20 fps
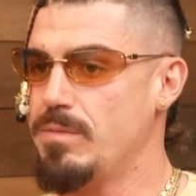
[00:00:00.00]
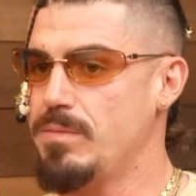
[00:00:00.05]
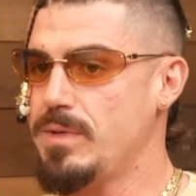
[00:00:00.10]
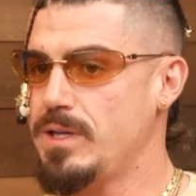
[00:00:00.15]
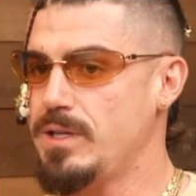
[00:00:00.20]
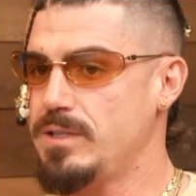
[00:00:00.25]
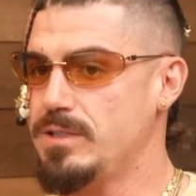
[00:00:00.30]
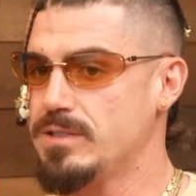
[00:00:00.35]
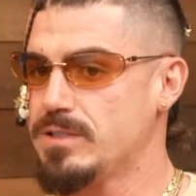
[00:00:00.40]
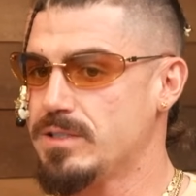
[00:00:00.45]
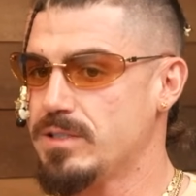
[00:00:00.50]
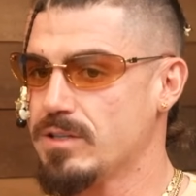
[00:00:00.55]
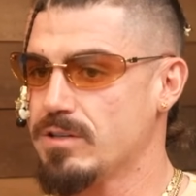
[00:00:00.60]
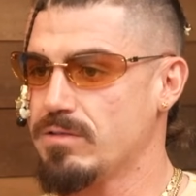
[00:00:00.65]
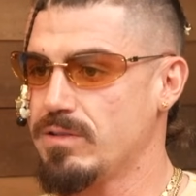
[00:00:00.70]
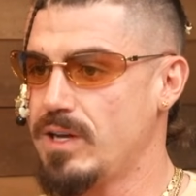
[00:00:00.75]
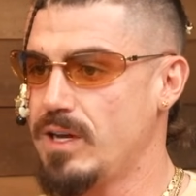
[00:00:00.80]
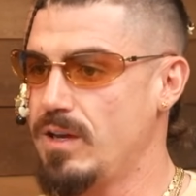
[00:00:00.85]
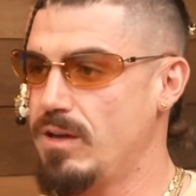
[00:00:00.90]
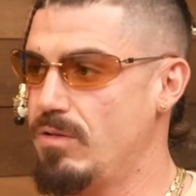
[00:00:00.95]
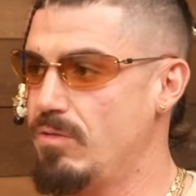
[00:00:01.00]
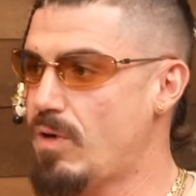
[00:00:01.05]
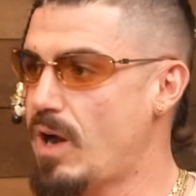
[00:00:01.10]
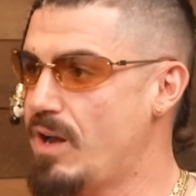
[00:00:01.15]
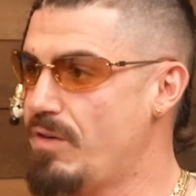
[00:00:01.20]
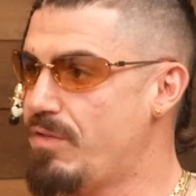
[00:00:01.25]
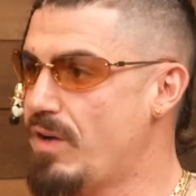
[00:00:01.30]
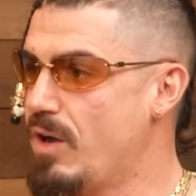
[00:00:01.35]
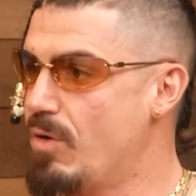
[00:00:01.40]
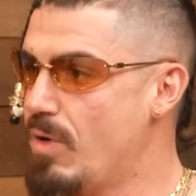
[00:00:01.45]
what it means to create
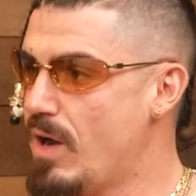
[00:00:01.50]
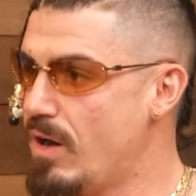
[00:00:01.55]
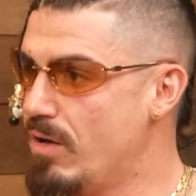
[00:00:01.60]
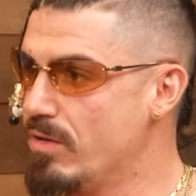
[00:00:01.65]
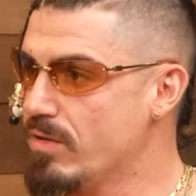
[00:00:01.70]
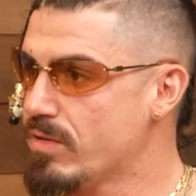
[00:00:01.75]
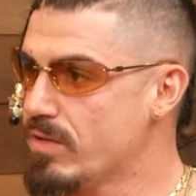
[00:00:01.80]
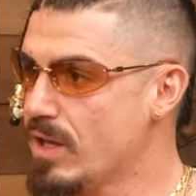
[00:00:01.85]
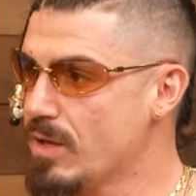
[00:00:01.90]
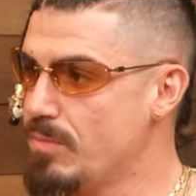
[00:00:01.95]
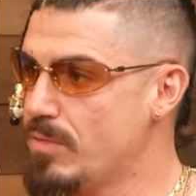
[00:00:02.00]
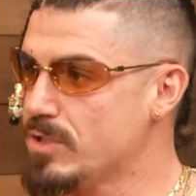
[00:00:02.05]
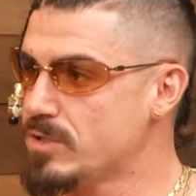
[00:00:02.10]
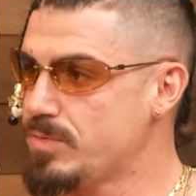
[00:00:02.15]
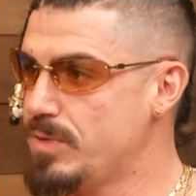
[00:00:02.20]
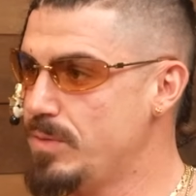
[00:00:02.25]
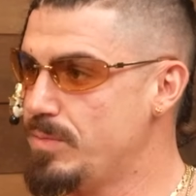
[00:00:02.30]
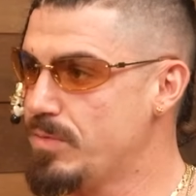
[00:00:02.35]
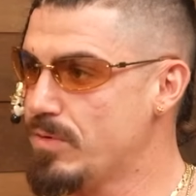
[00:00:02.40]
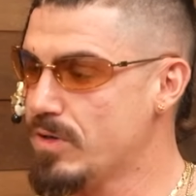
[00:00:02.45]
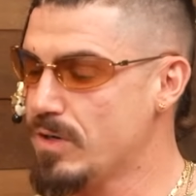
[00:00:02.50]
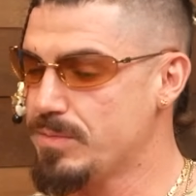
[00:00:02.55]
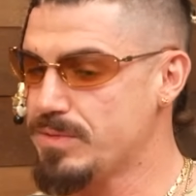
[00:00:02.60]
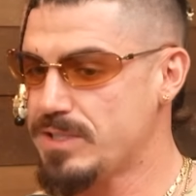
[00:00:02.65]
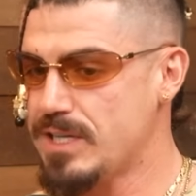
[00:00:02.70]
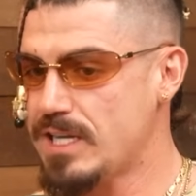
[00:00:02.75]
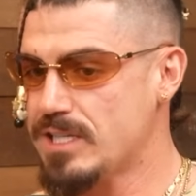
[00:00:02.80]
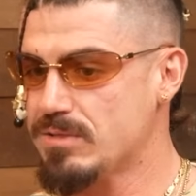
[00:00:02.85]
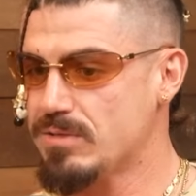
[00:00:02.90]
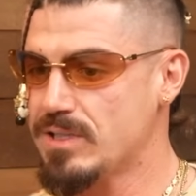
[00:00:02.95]
Wi-Fi wealth. Like, most people are
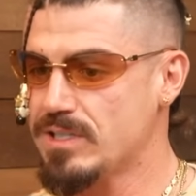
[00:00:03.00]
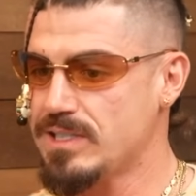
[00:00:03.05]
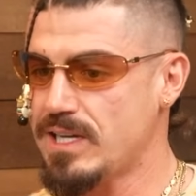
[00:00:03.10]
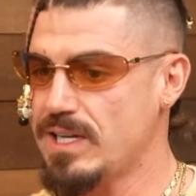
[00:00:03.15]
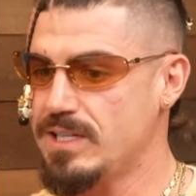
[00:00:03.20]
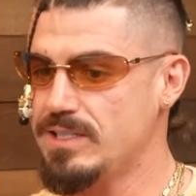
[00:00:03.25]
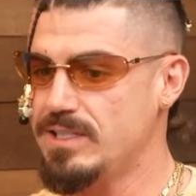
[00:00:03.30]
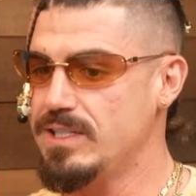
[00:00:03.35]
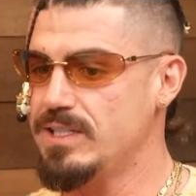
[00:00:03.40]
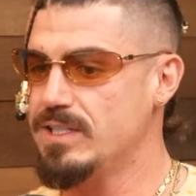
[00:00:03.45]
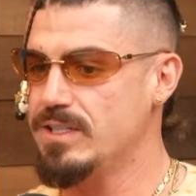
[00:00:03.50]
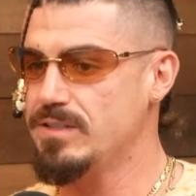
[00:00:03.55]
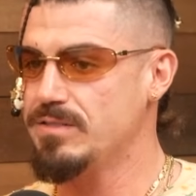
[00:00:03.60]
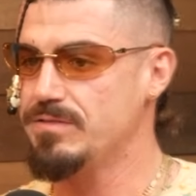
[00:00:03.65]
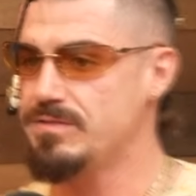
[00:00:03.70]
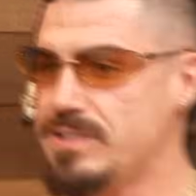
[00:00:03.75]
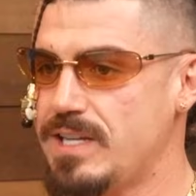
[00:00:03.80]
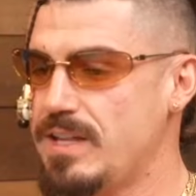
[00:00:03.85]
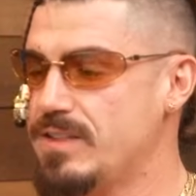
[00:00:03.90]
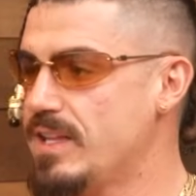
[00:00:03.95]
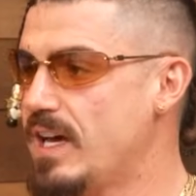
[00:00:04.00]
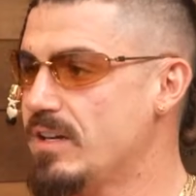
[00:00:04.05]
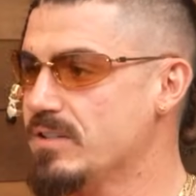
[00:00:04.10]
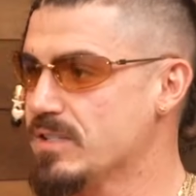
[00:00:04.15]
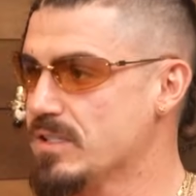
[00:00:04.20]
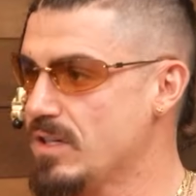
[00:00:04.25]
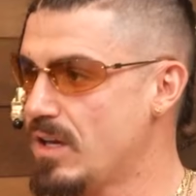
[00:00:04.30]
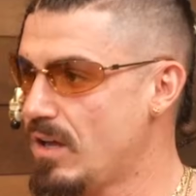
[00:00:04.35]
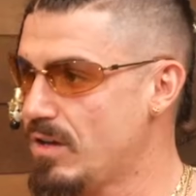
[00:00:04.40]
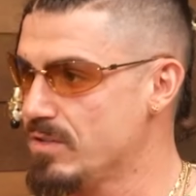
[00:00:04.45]
obsessed with this idea of
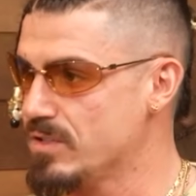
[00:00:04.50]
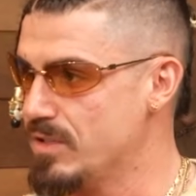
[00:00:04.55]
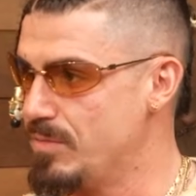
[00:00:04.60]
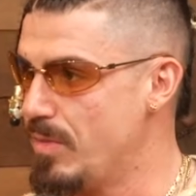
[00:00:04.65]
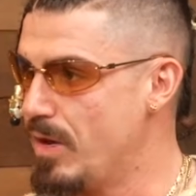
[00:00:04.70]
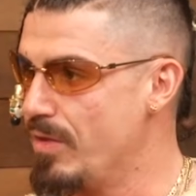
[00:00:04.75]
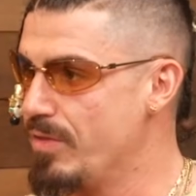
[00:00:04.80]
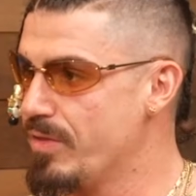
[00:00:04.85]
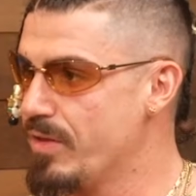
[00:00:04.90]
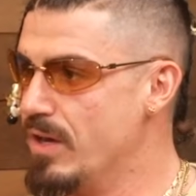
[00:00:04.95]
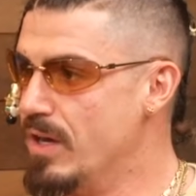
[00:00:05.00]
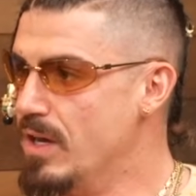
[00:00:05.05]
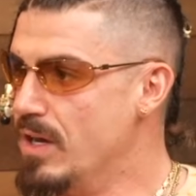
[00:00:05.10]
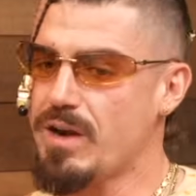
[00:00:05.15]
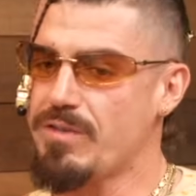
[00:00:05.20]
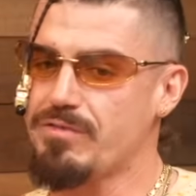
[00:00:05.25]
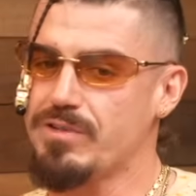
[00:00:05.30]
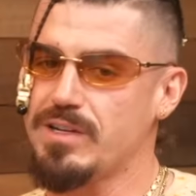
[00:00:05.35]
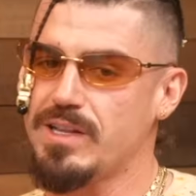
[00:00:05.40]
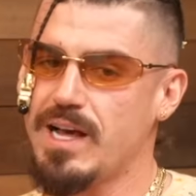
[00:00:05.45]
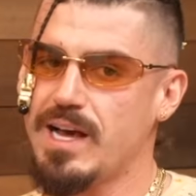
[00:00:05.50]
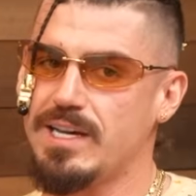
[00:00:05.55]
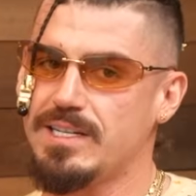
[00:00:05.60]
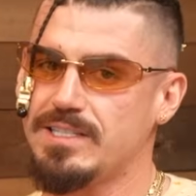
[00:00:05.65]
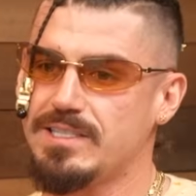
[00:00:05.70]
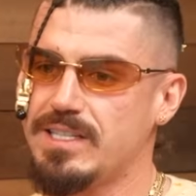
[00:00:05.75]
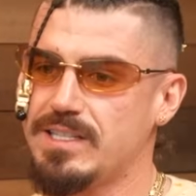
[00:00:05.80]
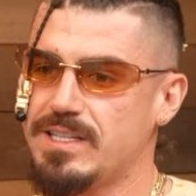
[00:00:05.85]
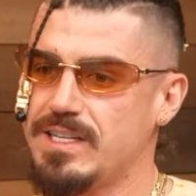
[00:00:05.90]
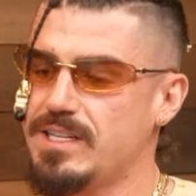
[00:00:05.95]
$10,000 a month. And what I've
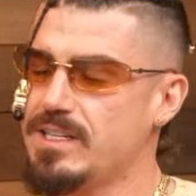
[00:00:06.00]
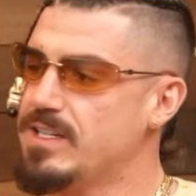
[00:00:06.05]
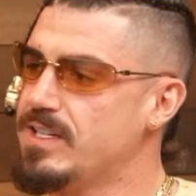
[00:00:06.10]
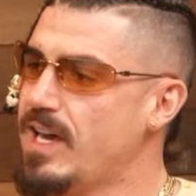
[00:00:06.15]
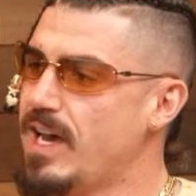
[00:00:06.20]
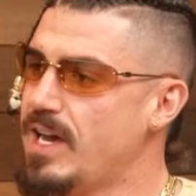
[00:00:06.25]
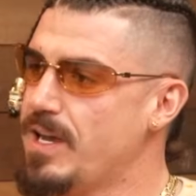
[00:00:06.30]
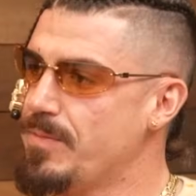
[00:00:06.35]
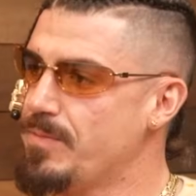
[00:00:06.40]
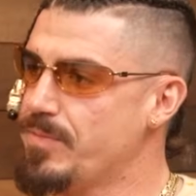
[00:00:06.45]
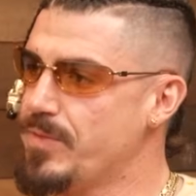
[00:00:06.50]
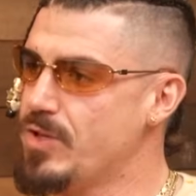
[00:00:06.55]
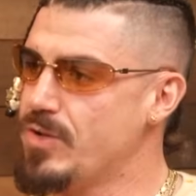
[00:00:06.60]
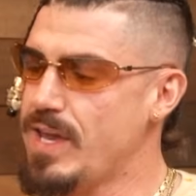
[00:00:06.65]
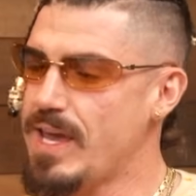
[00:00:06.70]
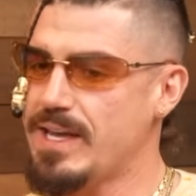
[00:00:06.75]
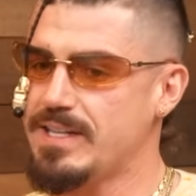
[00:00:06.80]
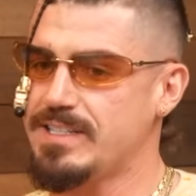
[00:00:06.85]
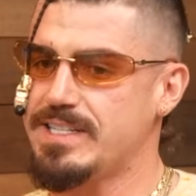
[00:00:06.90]
realized at the end of the day, you